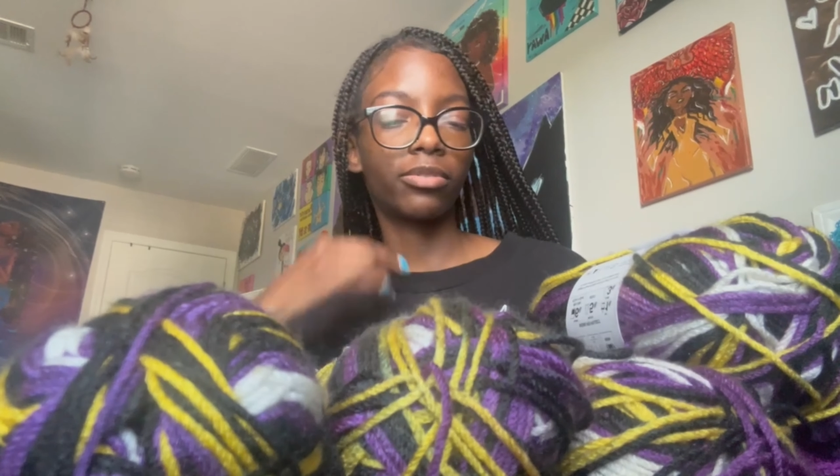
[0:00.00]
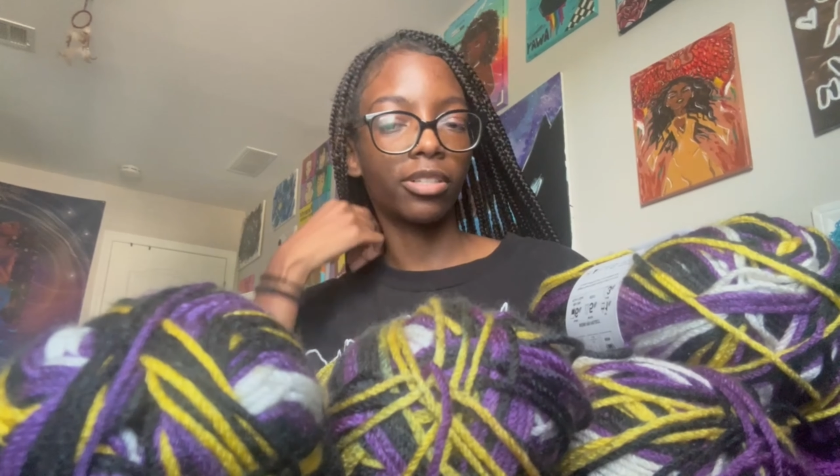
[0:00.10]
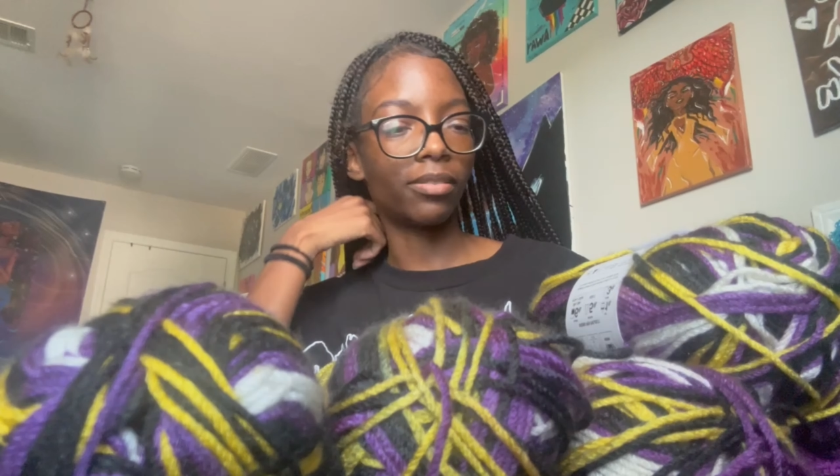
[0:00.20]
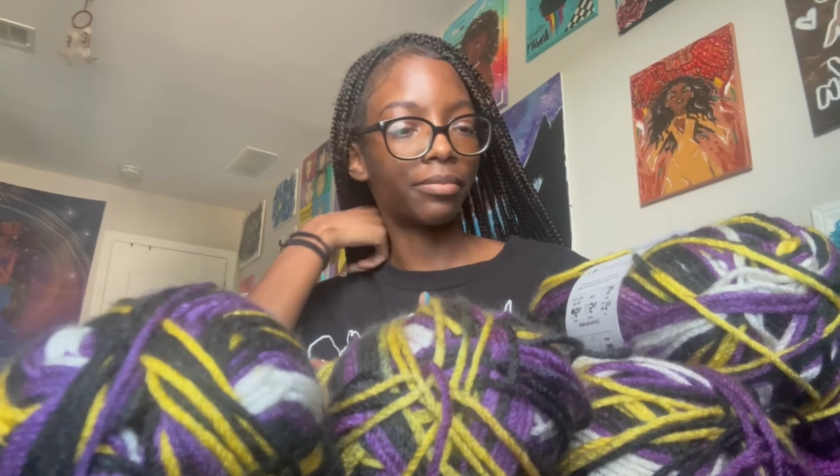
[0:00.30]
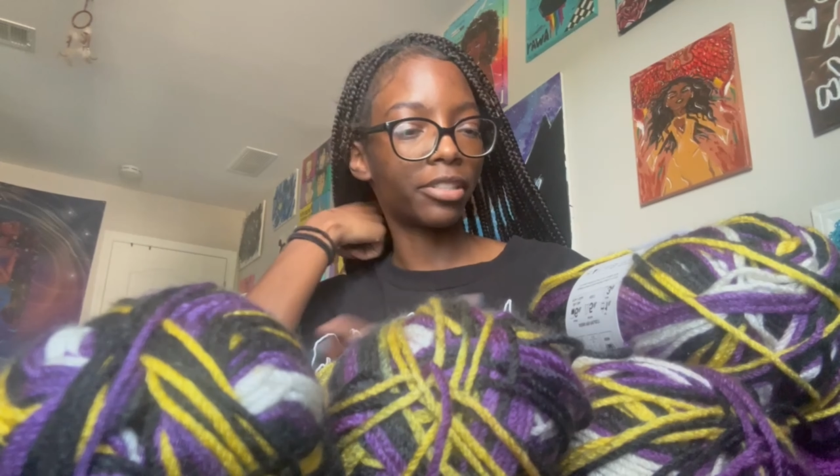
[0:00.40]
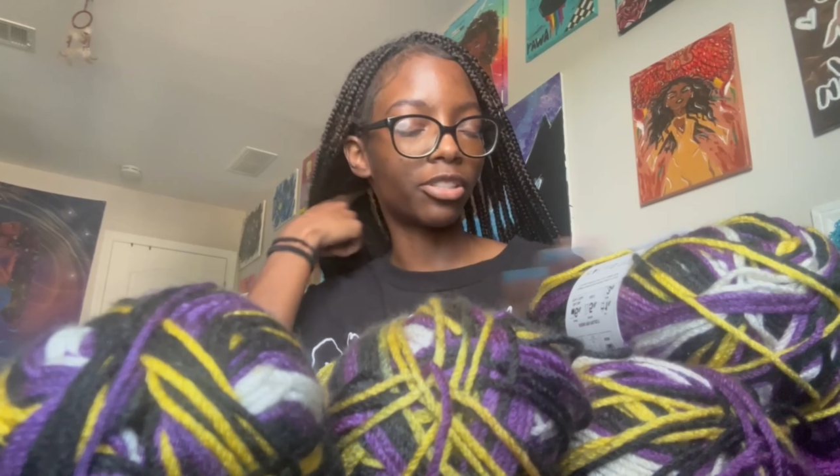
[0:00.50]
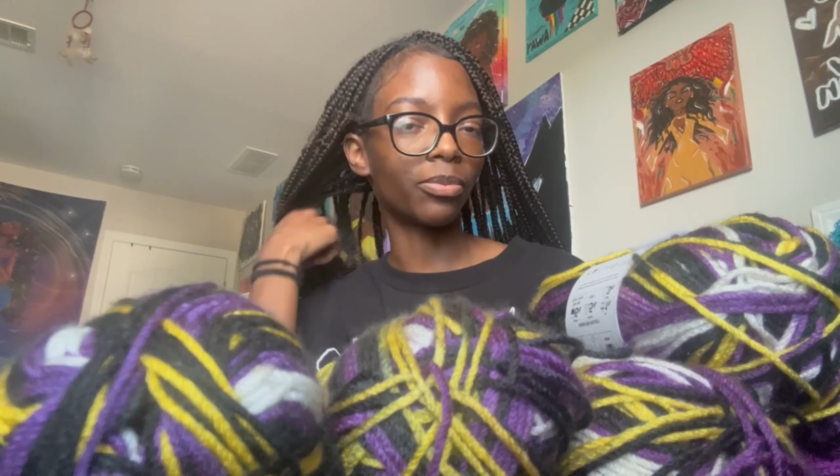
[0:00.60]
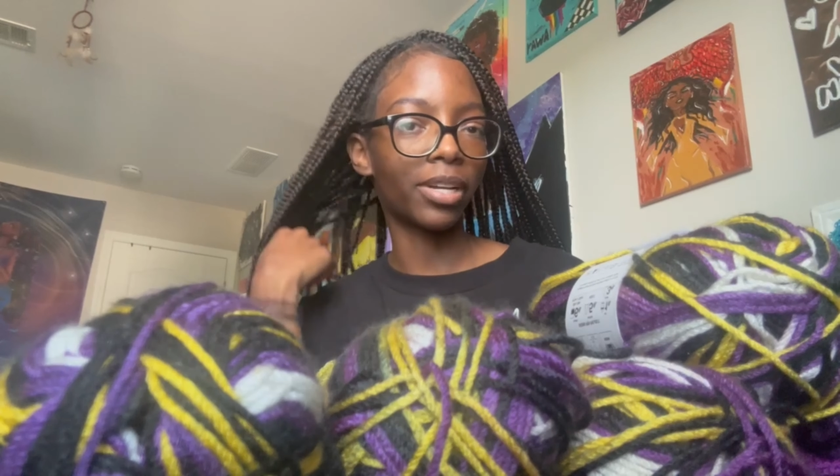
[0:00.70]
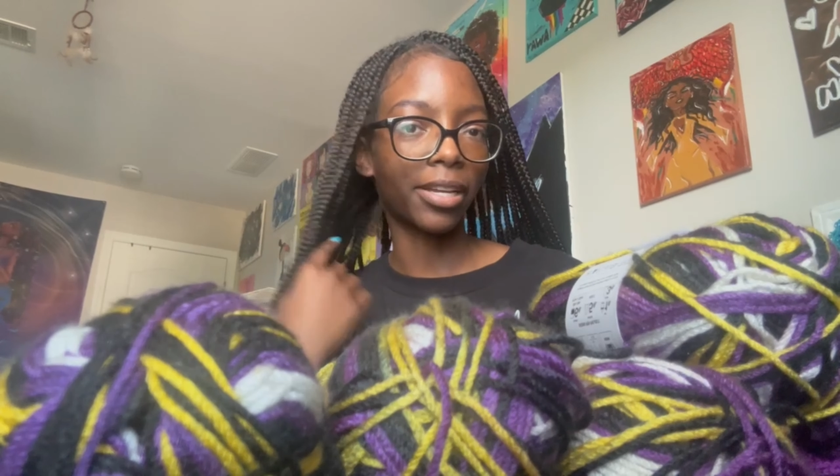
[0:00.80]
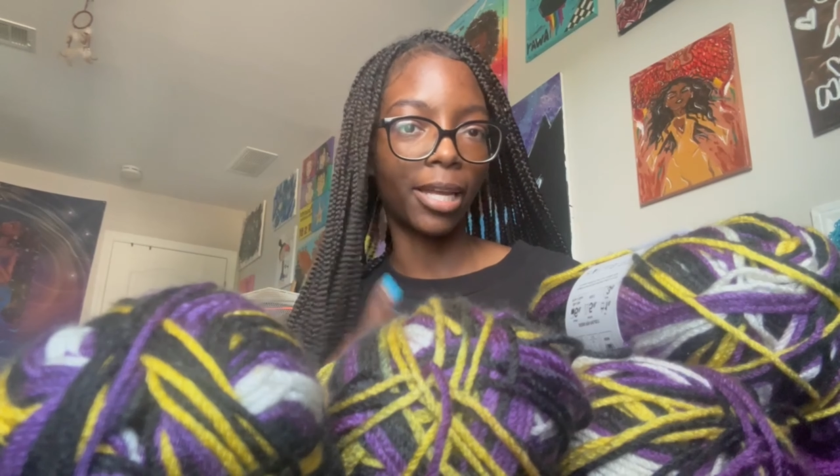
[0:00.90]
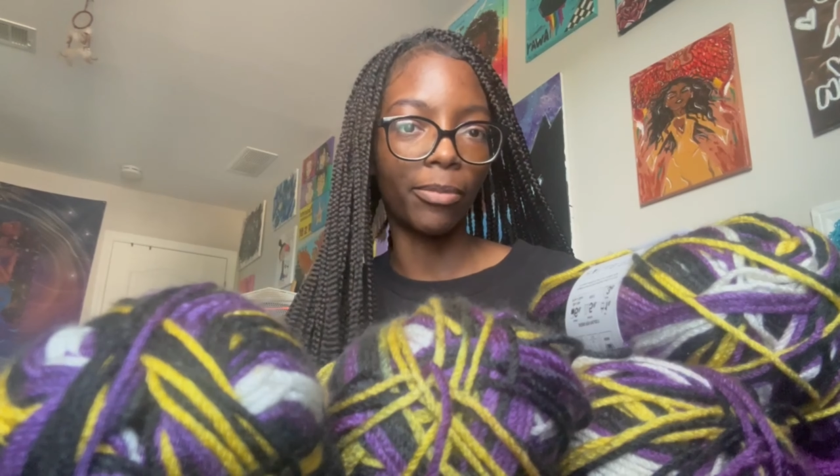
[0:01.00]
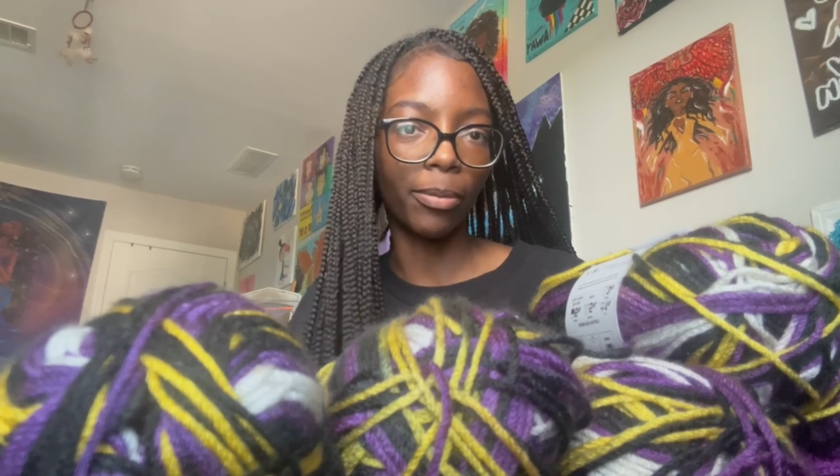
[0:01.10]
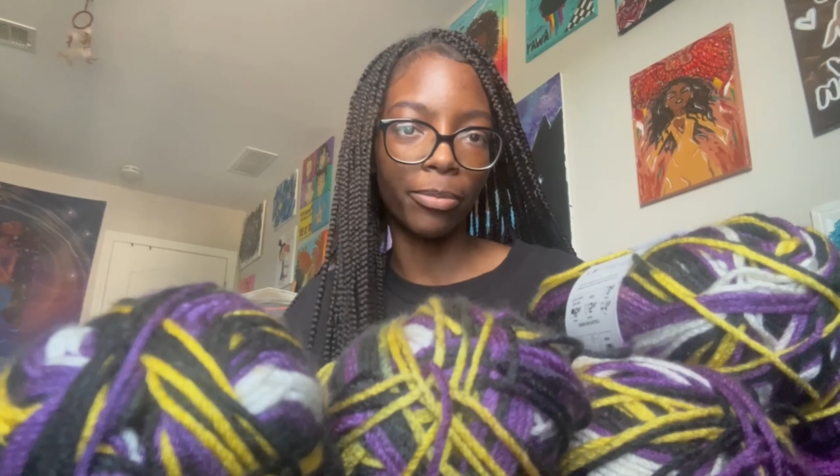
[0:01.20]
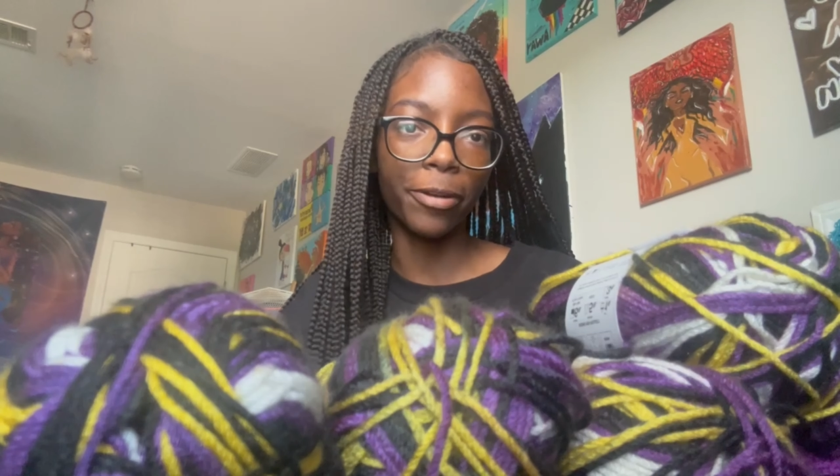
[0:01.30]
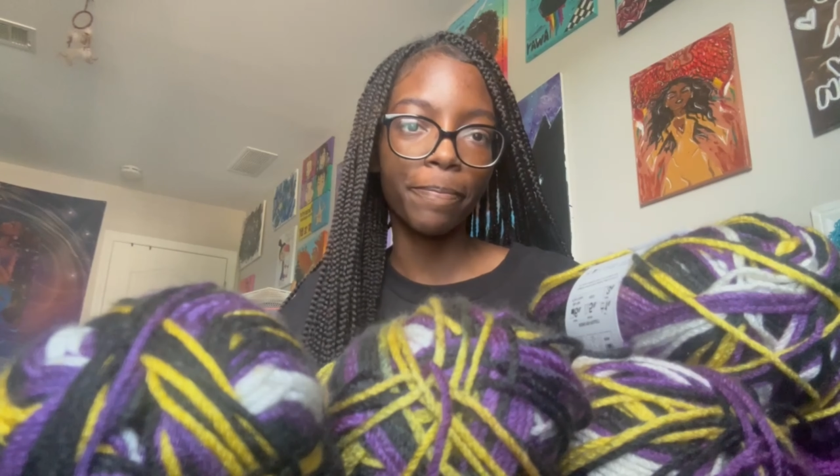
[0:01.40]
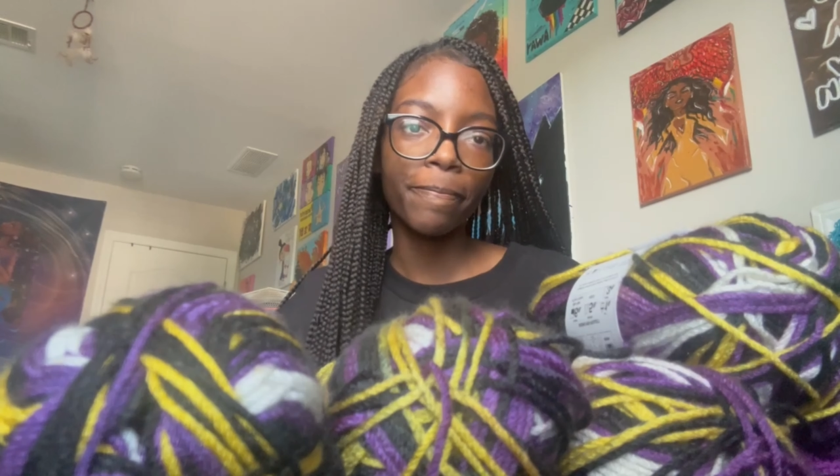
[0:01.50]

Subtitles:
so this is what I came up with.